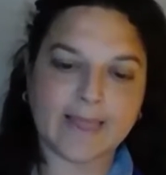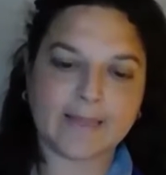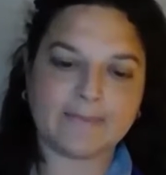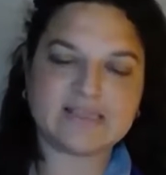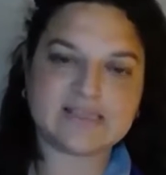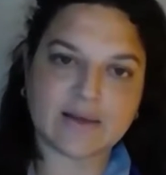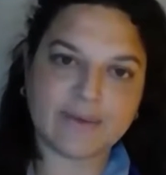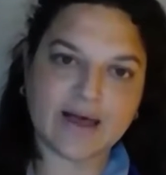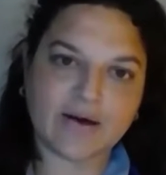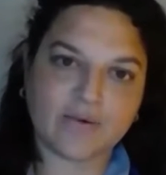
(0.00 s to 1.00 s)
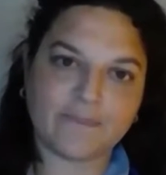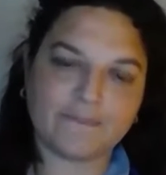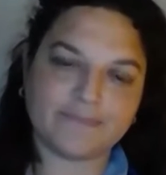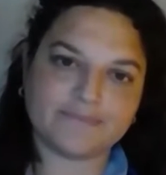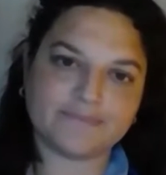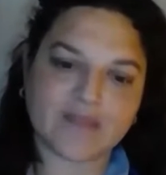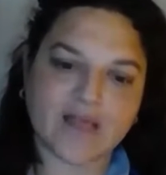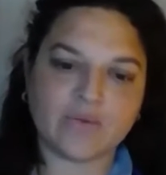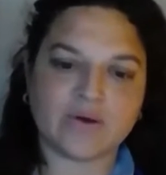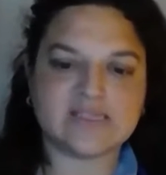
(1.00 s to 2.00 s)
But somehow
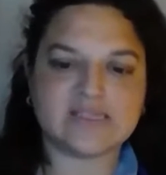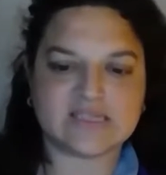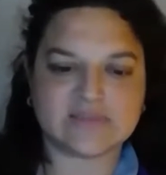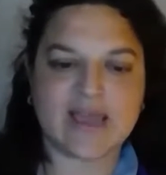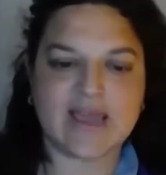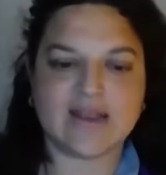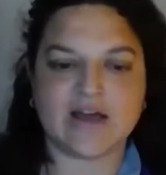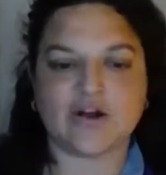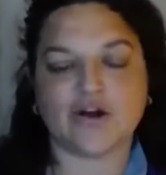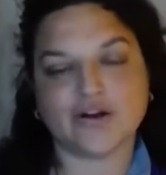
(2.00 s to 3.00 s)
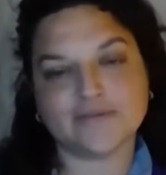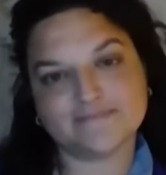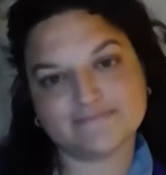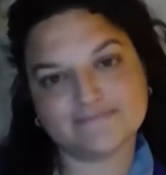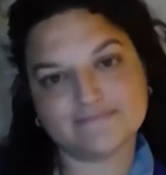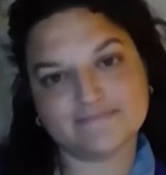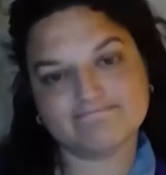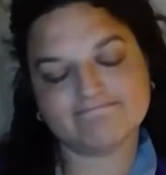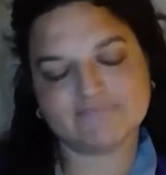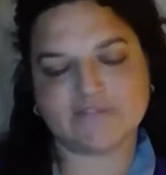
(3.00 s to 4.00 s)
I was dismayed and hurt
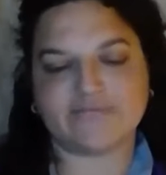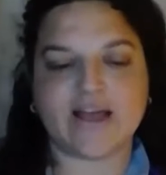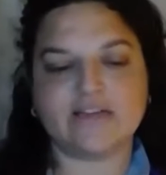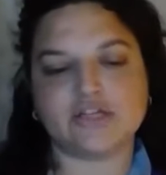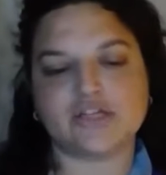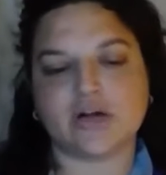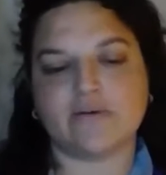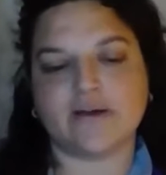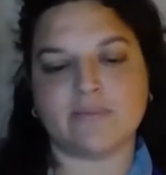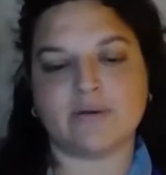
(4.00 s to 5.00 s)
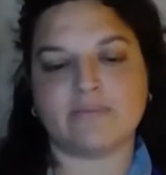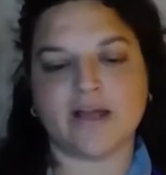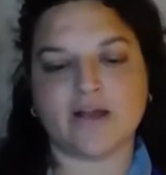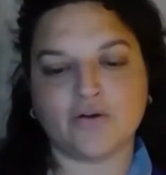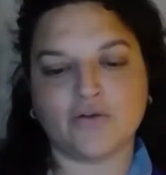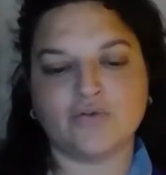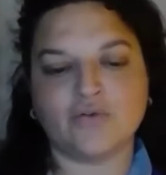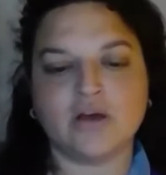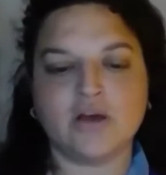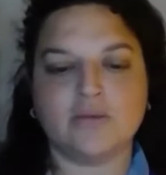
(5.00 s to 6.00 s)
to find it showing up in my
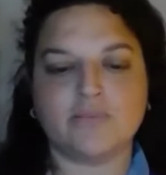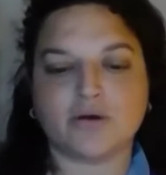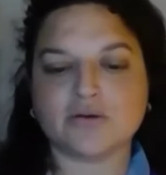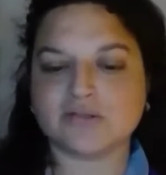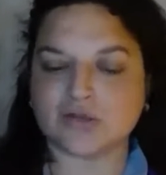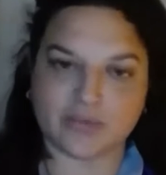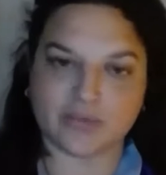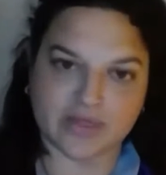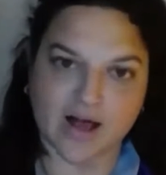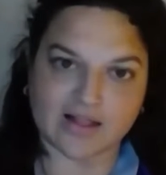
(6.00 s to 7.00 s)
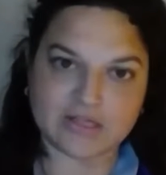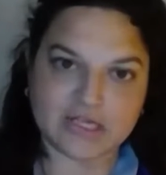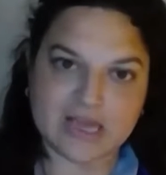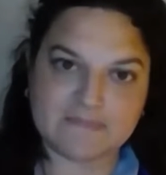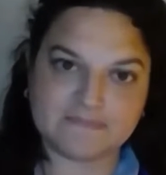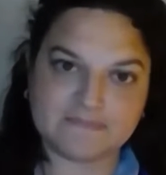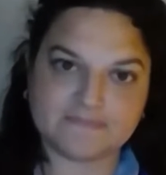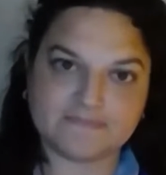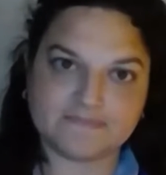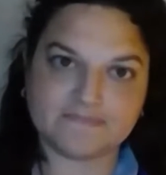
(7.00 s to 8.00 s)
own personal mythology
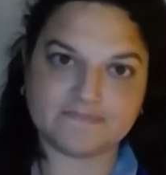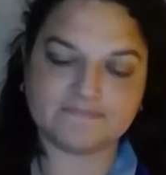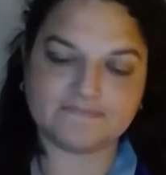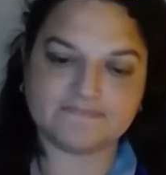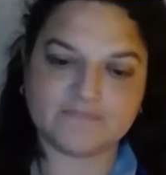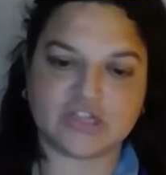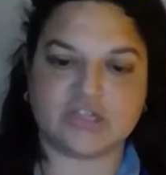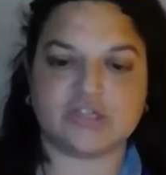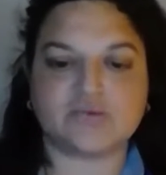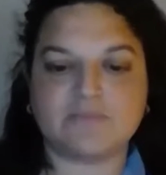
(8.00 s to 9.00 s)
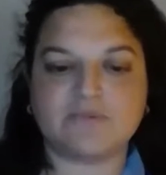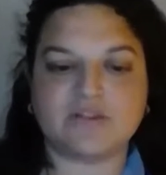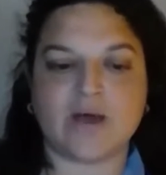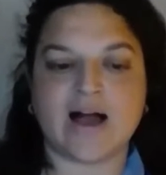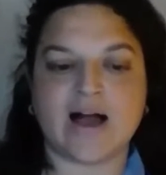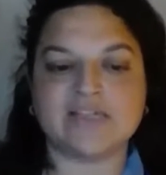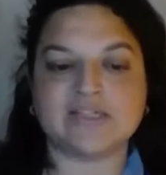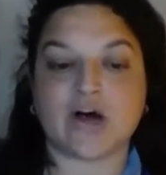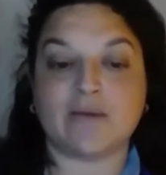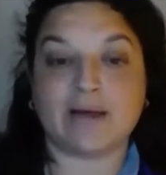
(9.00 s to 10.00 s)
to disrupt the way I
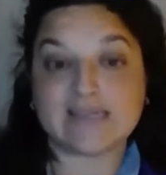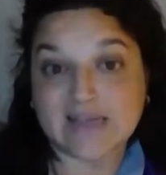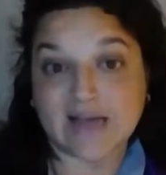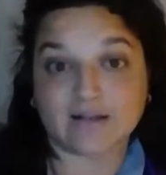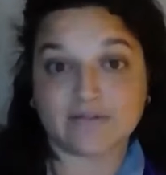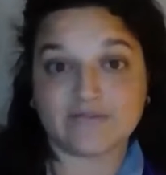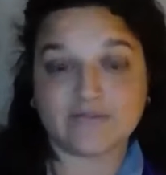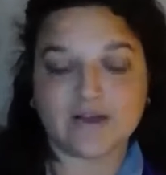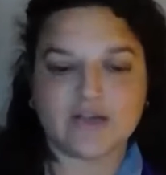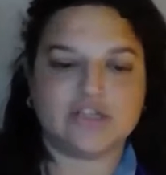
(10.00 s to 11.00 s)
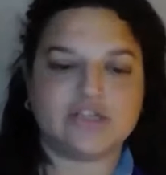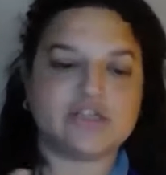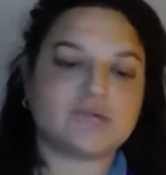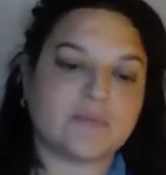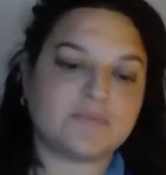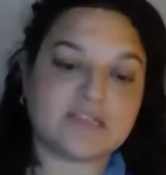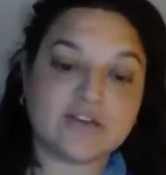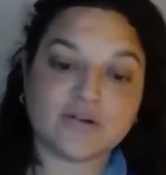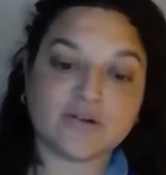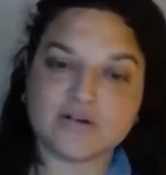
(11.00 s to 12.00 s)
saw myself, to disrupt the
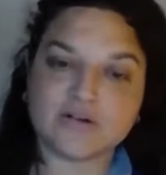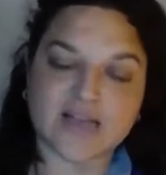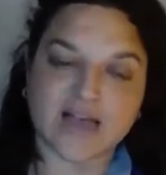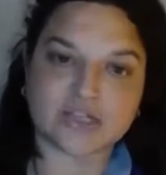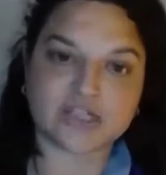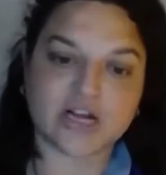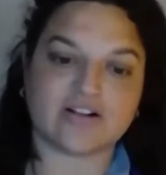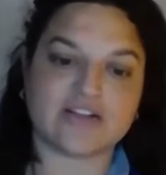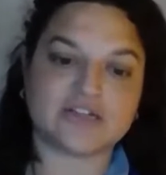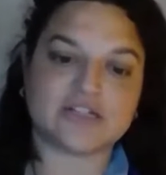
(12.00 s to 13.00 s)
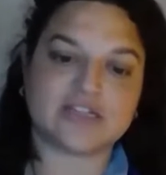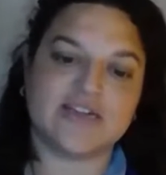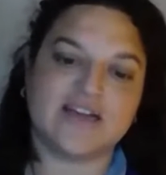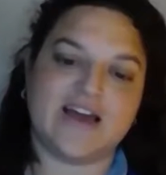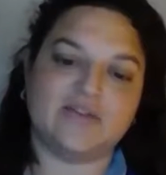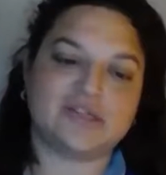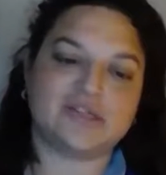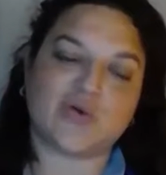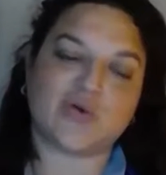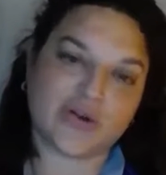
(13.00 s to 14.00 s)
heroes I cherished and the
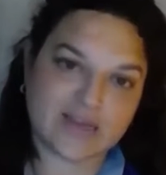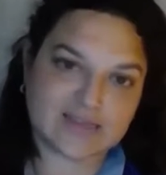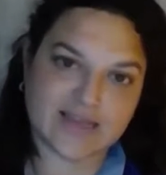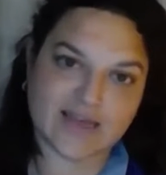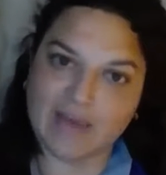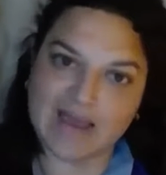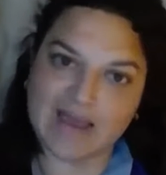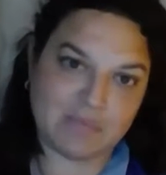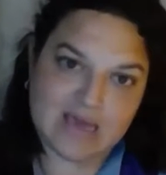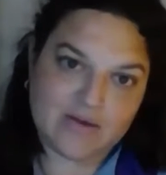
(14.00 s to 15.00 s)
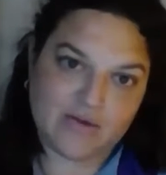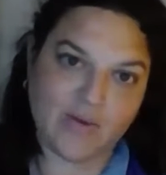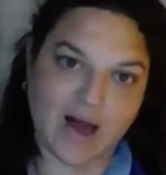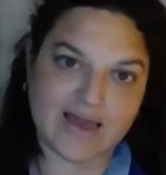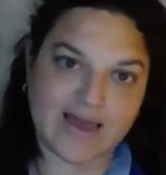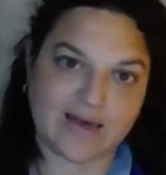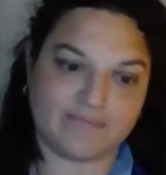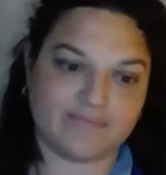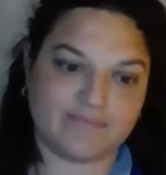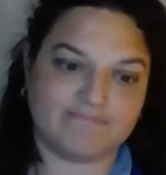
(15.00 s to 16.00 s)
stories that made me who I
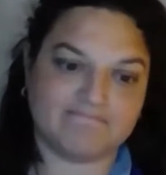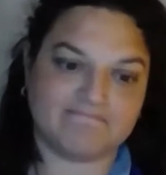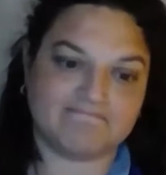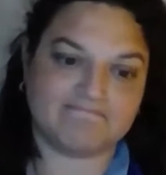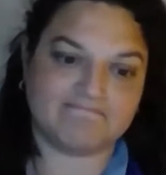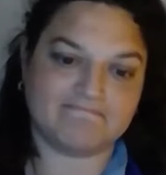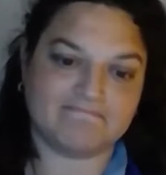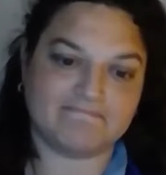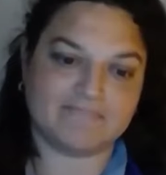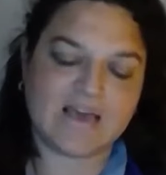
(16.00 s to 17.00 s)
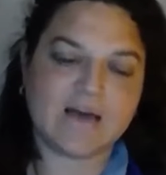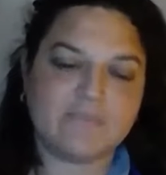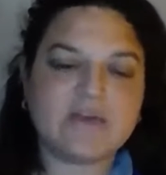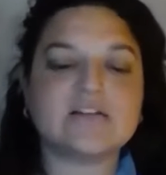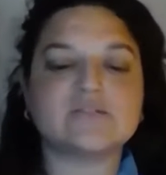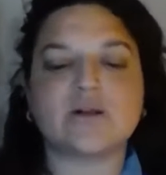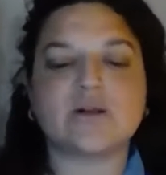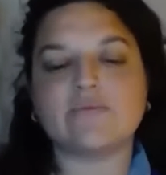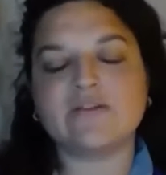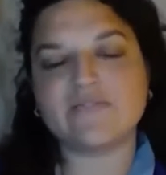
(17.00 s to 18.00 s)
am. Because when I
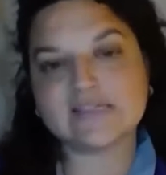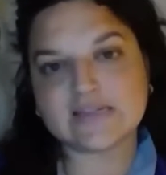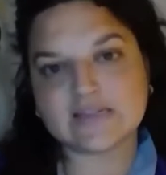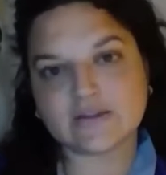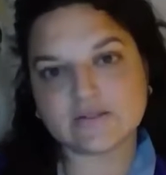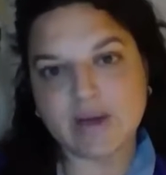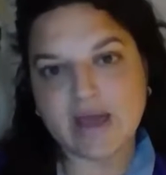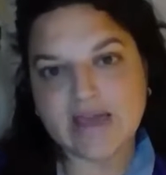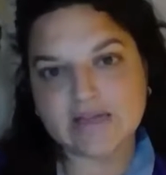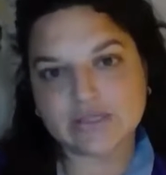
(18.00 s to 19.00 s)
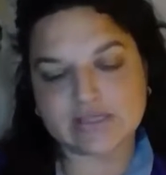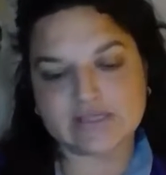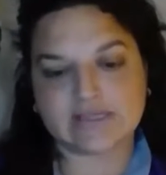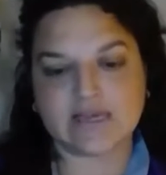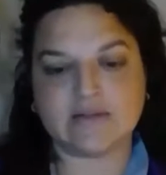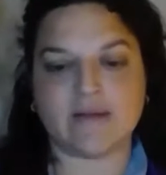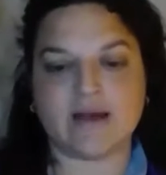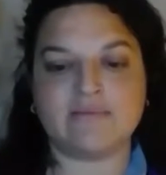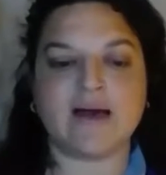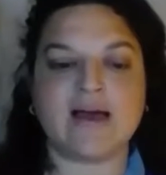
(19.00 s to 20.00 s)
revisited those pages in
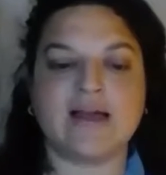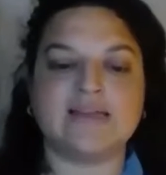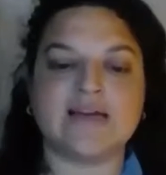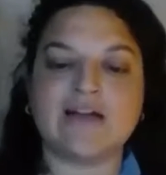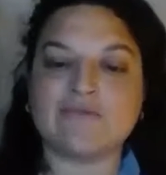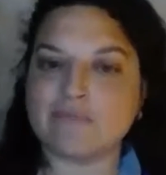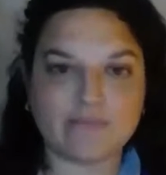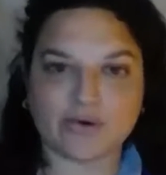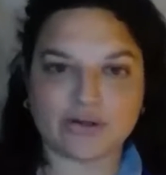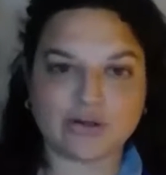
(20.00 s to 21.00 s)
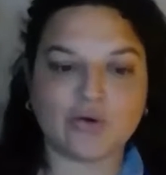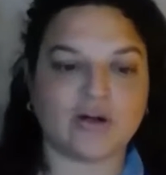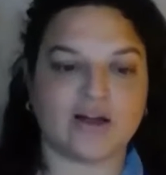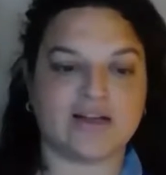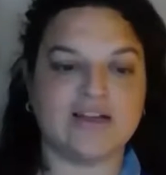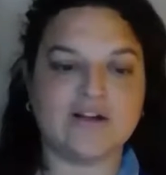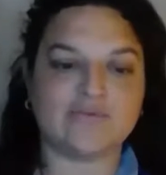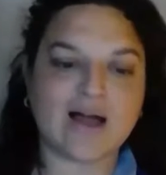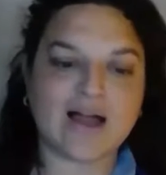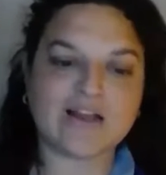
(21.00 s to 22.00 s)
my mind, I remembered Laura
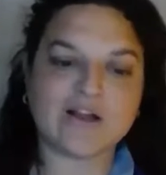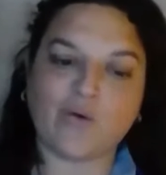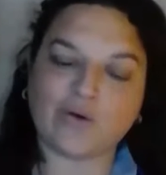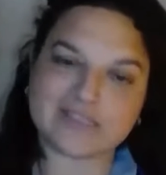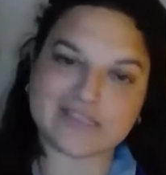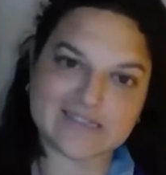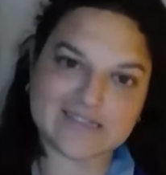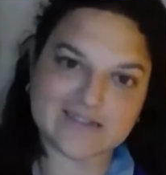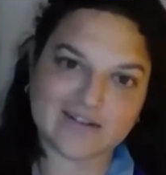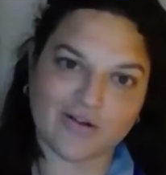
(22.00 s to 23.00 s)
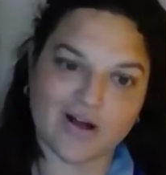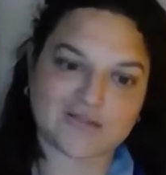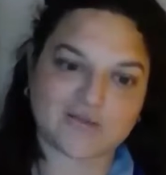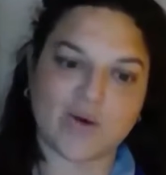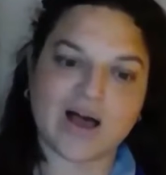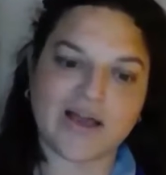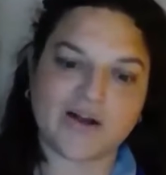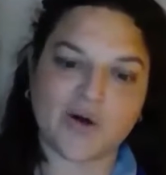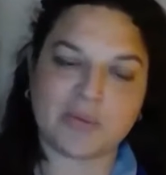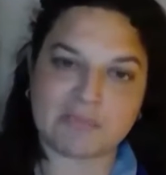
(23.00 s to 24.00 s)
riding horses across wide
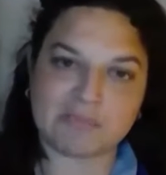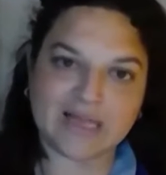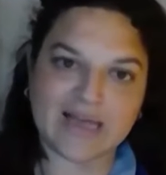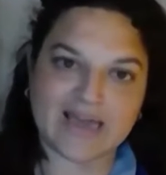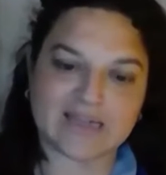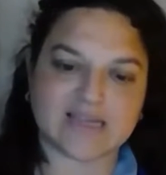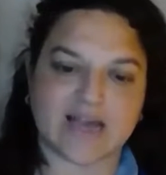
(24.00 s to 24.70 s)
open plains.